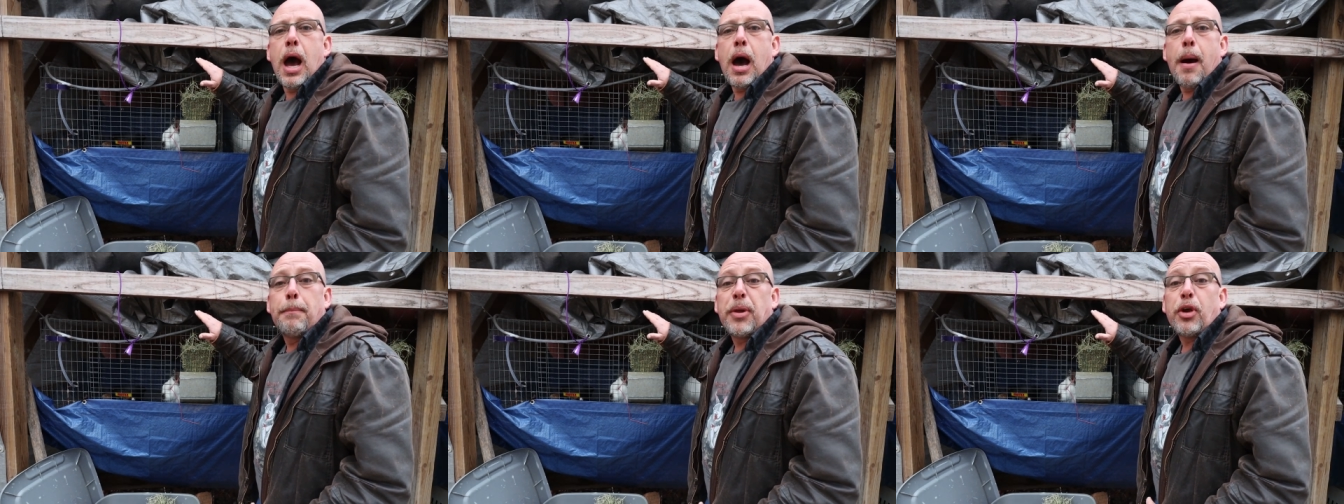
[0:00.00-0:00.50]

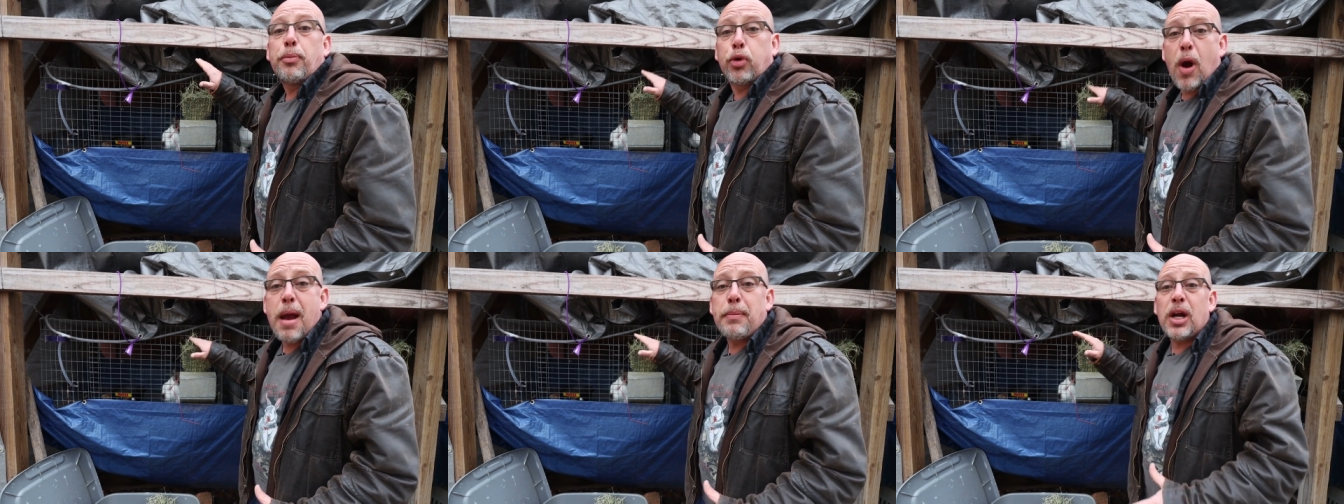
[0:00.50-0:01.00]
Um, but their
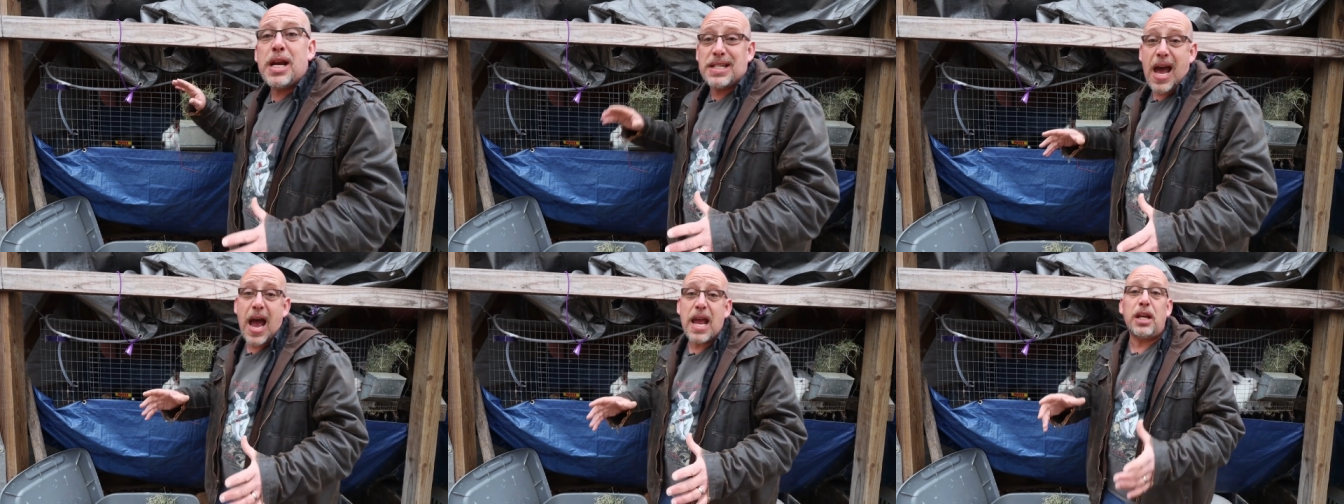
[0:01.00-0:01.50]
primary
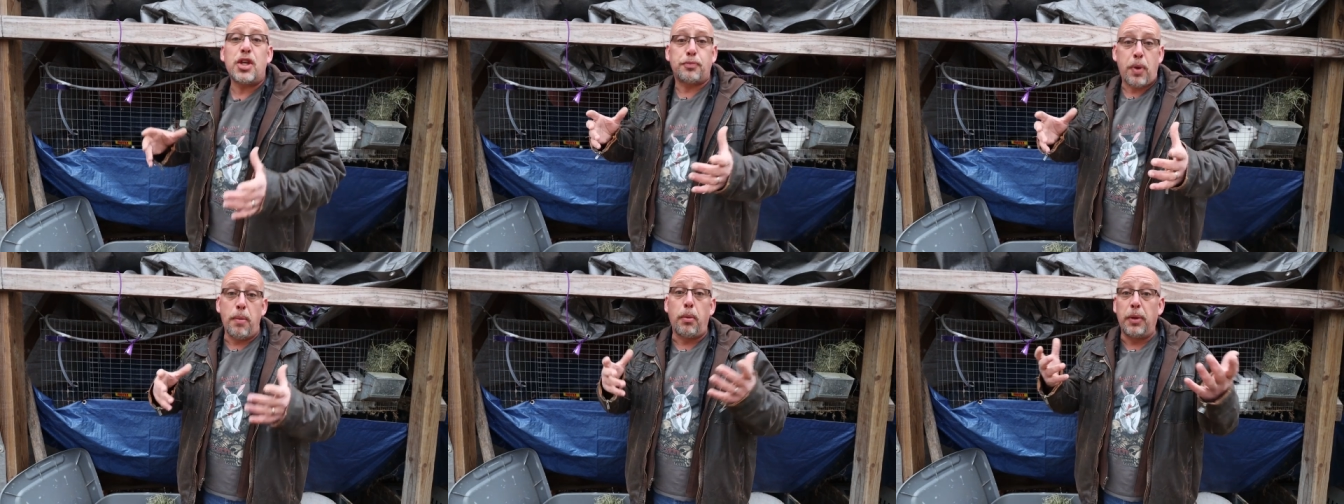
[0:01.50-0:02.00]
diet is
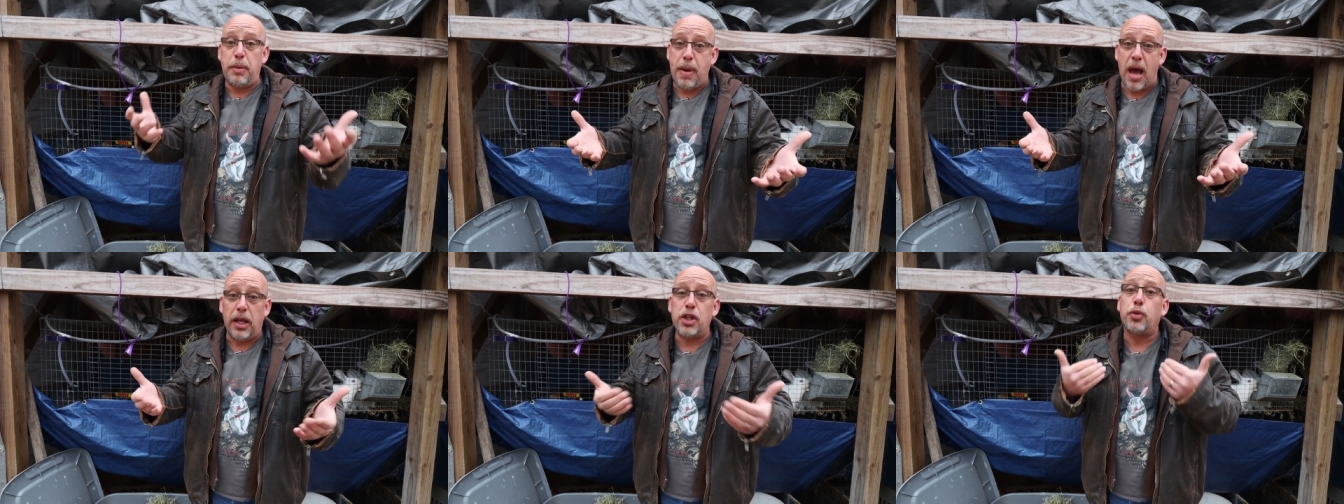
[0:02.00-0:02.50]
probably
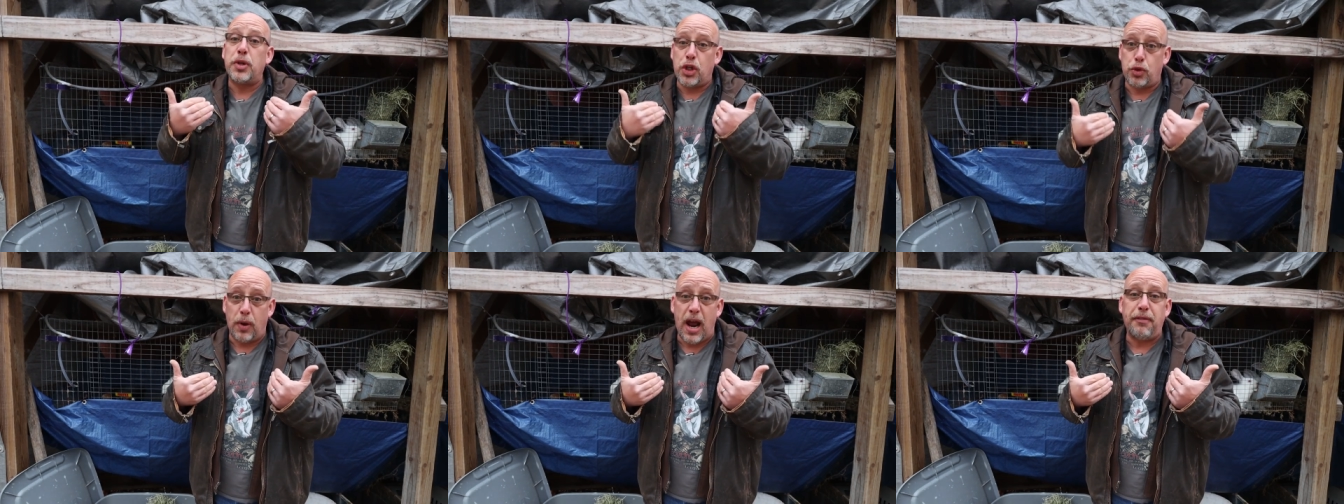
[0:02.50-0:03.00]
pellets, which
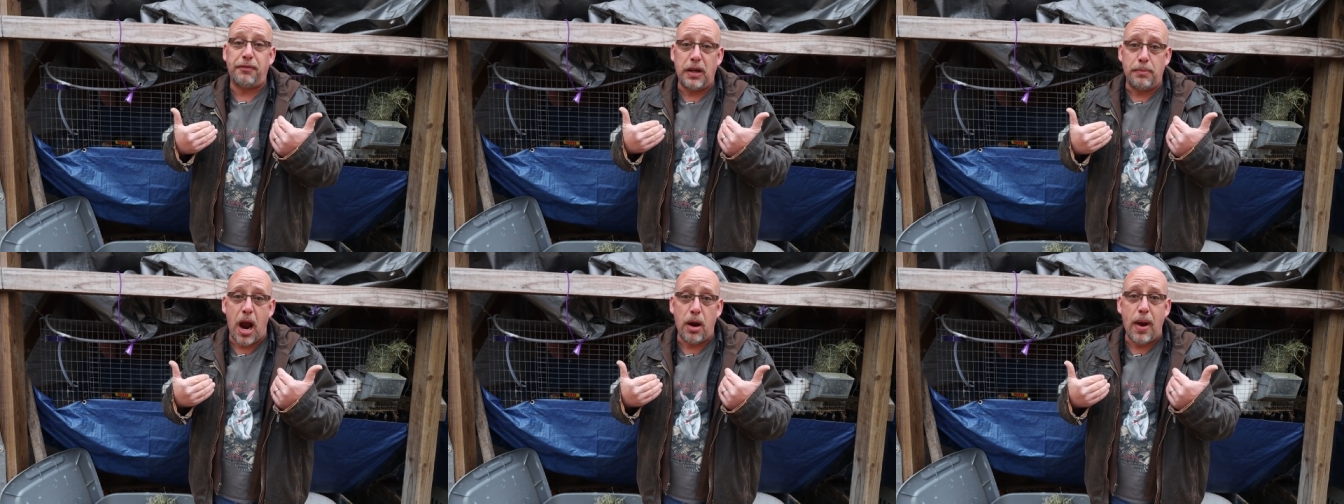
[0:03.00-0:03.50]
is what I
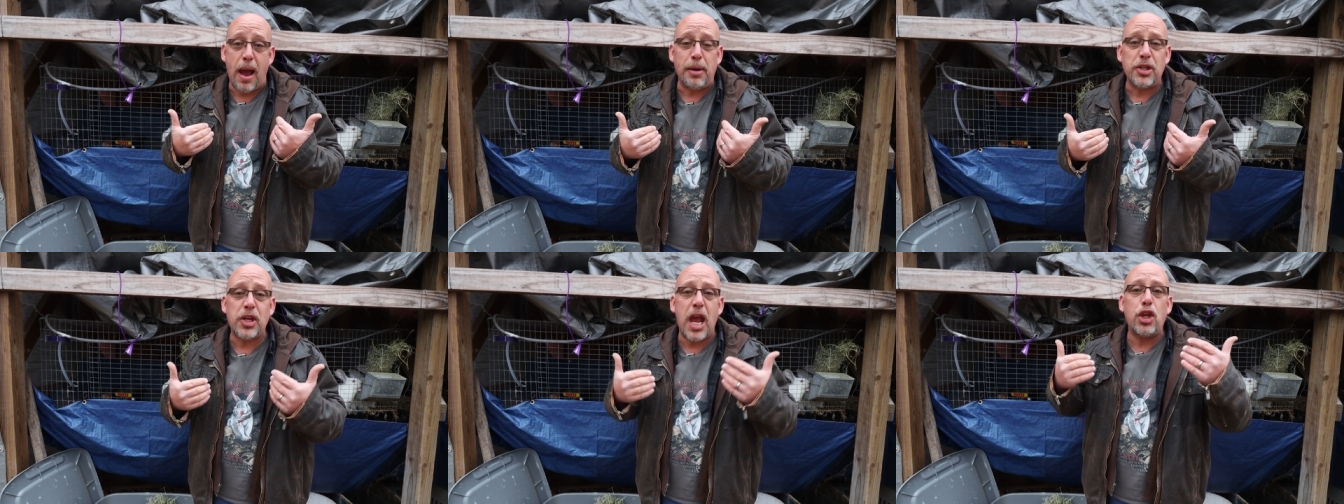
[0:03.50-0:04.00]
feed my rabbits.